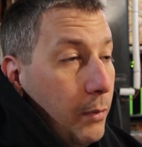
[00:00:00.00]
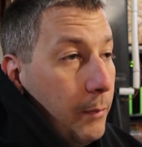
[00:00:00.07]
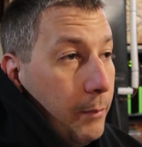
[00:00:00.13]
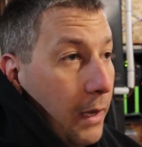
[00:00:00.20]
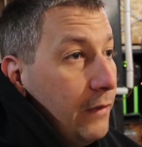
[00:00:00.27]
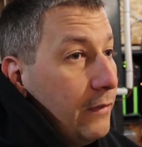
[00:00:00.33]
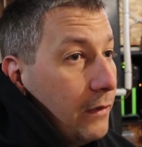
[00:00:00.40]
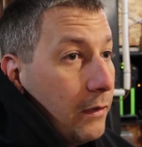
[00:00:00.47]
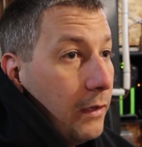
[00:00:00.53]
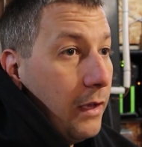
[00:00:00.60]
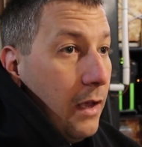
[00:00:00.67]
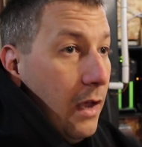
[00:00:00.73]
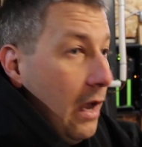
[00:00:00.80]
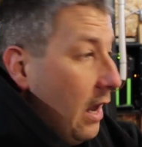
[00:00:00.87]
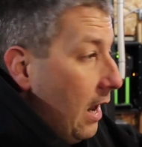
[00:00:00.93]
But
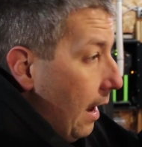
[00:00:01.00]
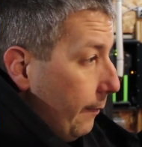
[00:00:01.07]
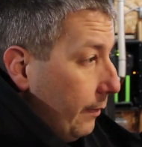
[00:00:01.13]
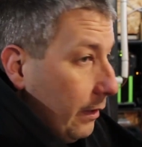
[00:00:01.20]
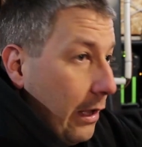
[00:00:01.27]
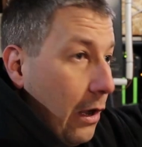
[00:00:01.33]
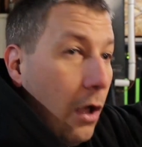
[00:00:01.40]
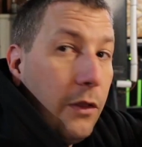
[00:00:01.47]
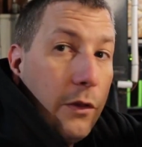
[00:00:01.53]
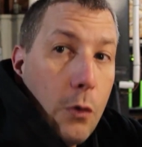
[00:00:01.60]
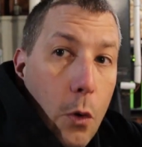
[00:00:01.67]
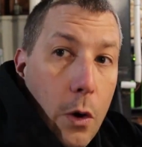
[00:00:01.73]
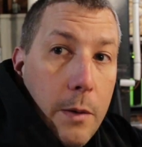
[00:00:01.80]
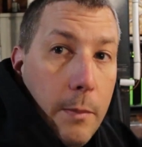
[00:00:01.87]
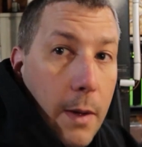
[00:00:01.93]
basically, I'm going to lay all the
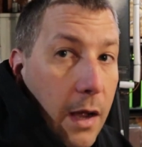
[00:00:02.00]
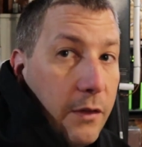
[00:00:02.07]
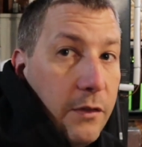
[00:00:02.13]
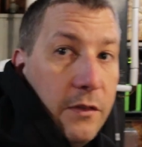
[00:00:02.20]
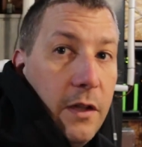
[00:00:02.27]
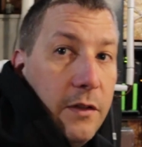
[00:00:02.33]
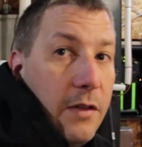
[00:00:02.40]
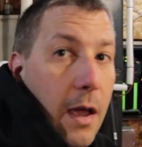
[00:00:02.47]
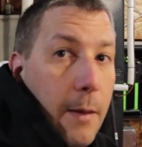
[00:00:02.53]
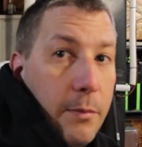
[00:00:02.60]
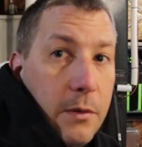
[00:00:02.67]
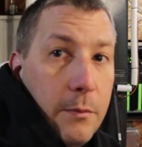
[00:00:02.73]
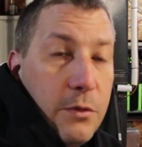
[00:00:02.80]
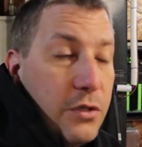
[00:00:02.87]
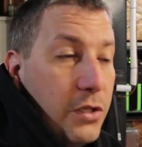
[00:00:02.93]
coin boxes on top
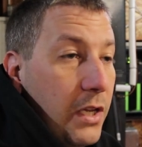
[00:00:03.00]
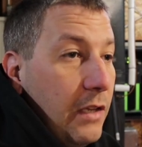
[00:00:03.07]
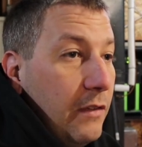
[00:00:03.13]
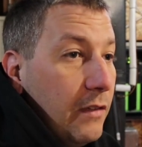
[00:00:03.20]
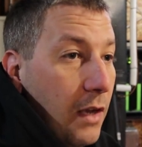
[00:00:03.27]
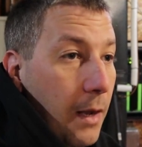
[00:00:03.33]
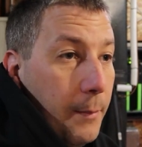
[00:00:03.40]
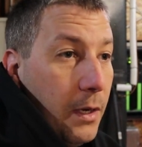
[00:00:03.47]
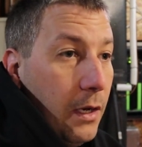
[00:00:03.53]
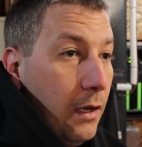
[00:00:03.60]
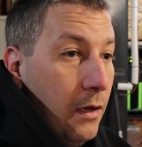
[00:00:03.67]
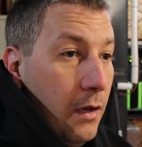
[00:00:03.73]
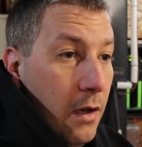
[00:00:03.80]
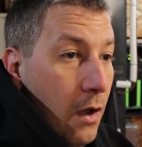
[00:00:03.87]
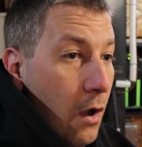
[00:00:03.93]
of the machines, and I'm going to,